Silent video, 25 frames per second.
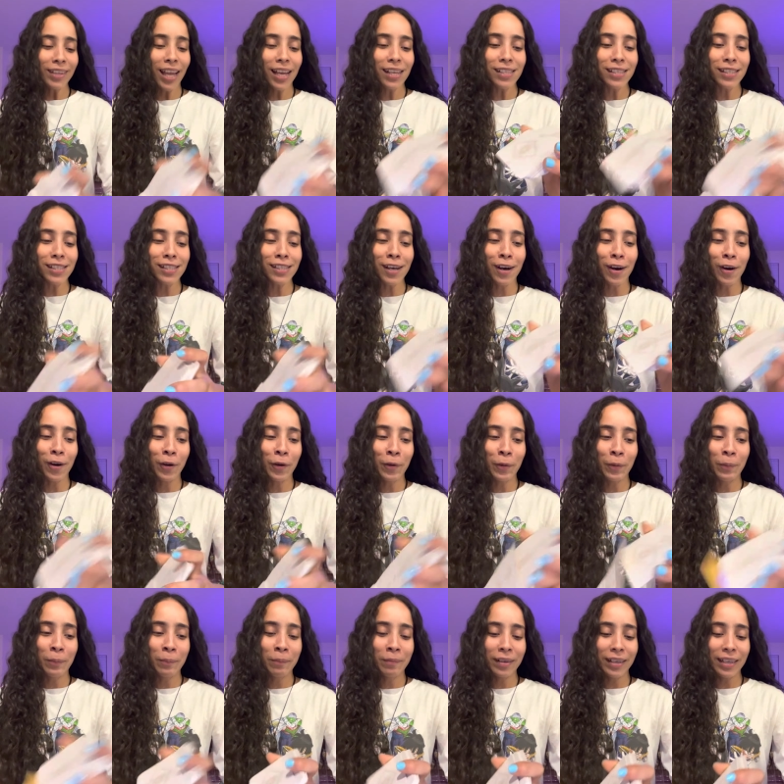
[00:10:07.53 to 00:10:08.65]
So,
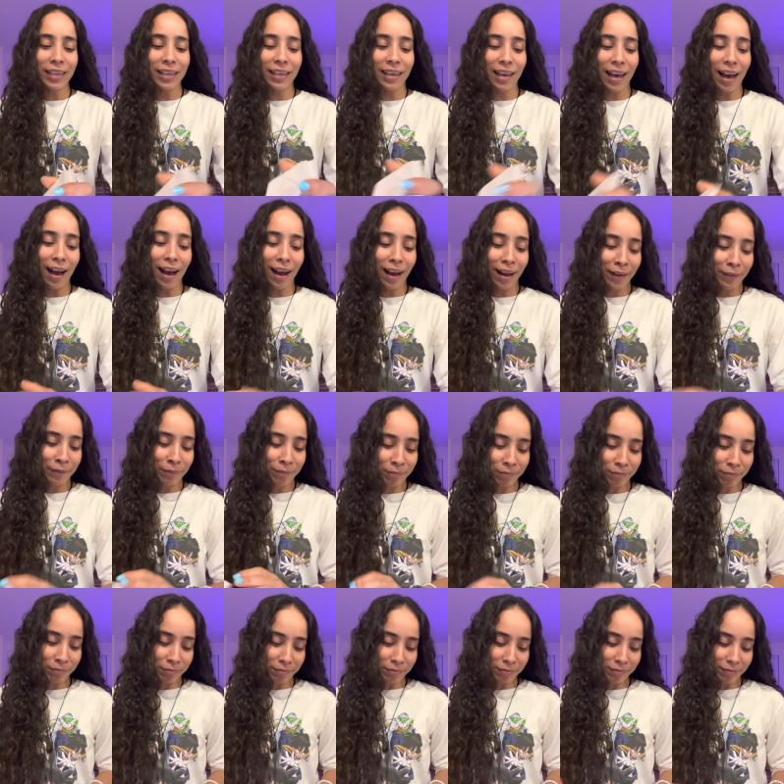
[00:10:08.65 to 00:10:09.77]
yeah.
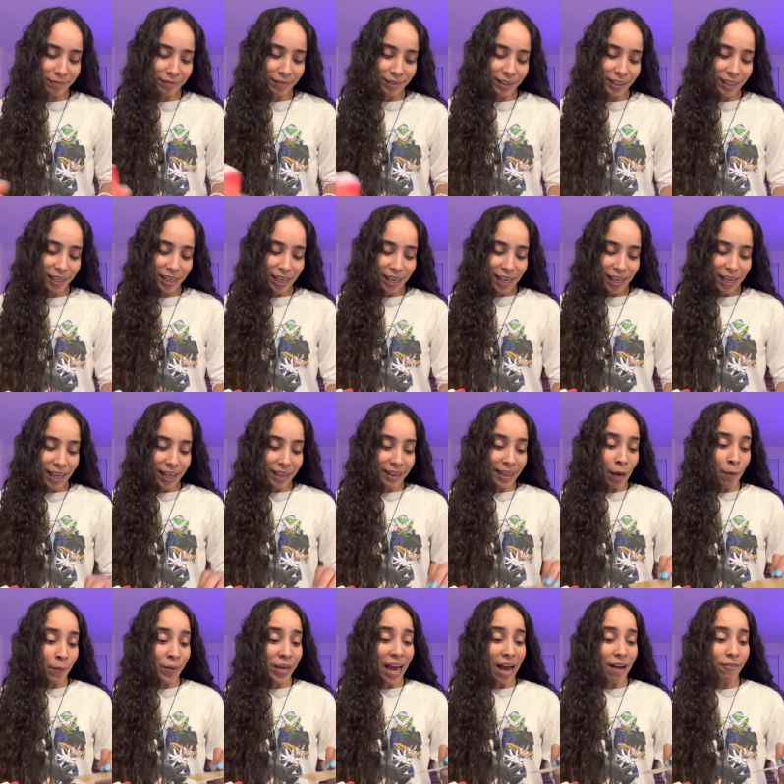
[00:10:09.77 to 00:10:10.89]

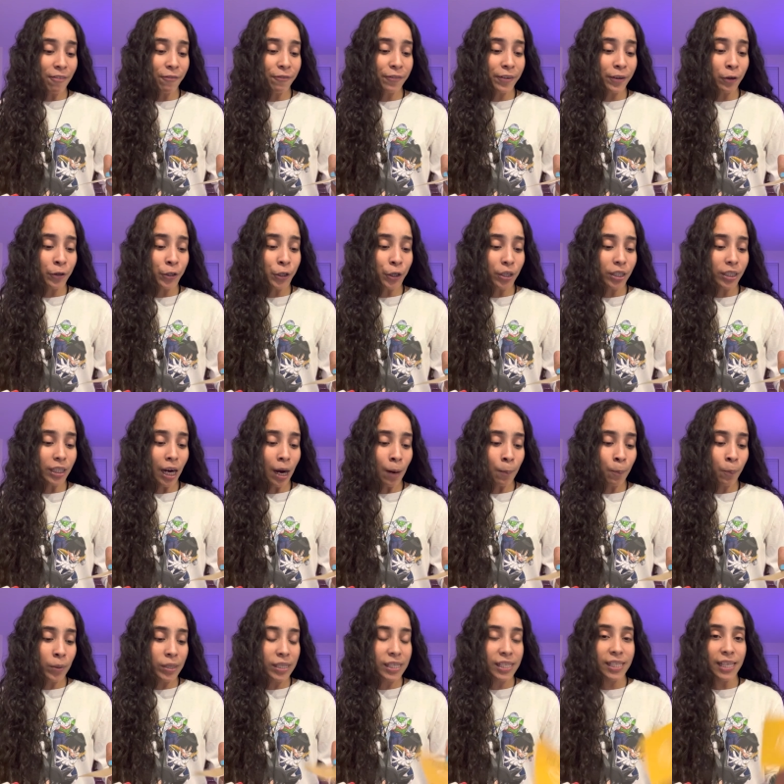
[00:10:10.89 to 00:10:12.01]
Then we have fill your cup
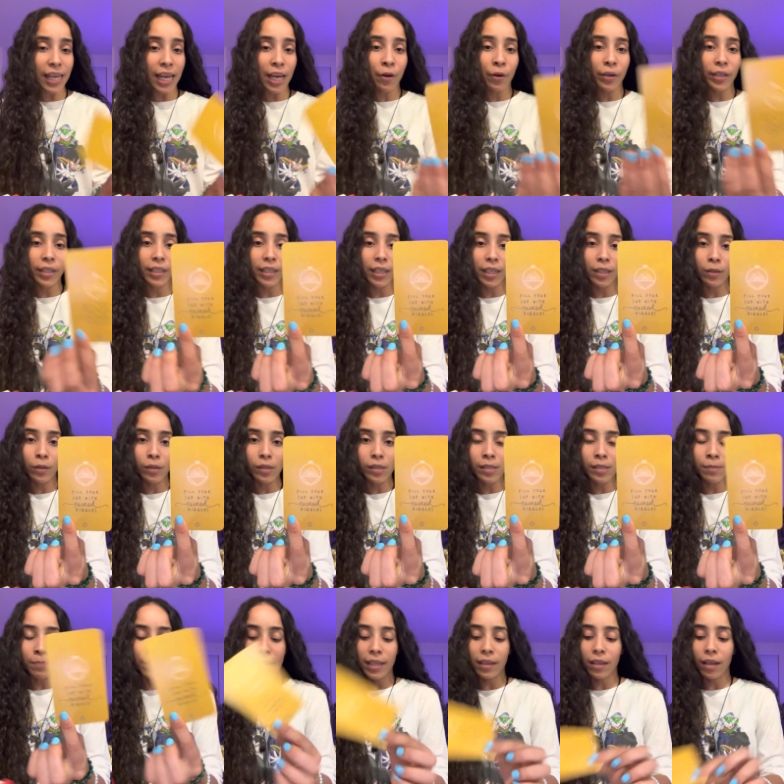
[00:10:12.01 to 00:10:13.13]
with sacred giggles,
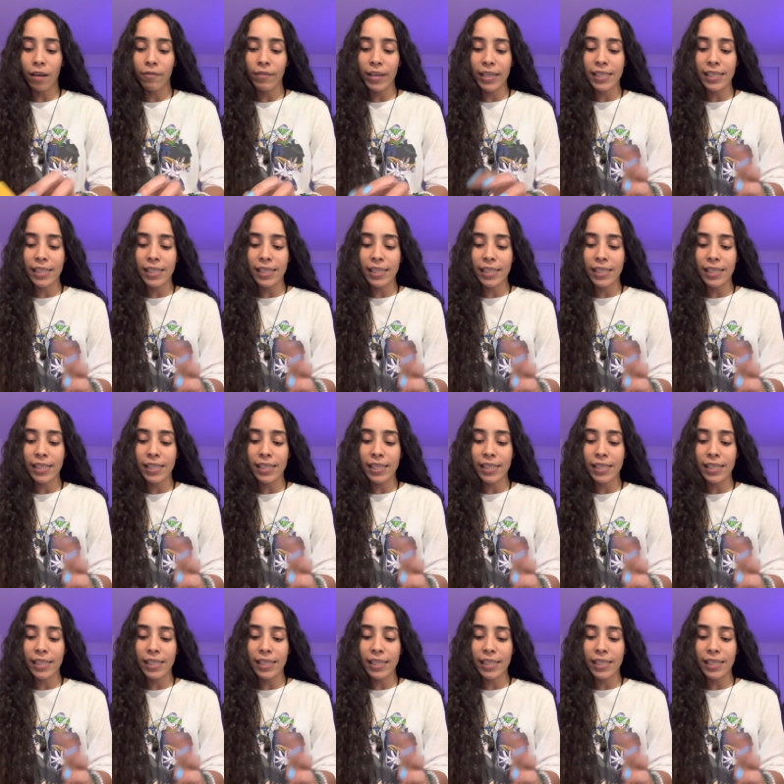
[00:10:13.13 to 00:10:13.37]
my love.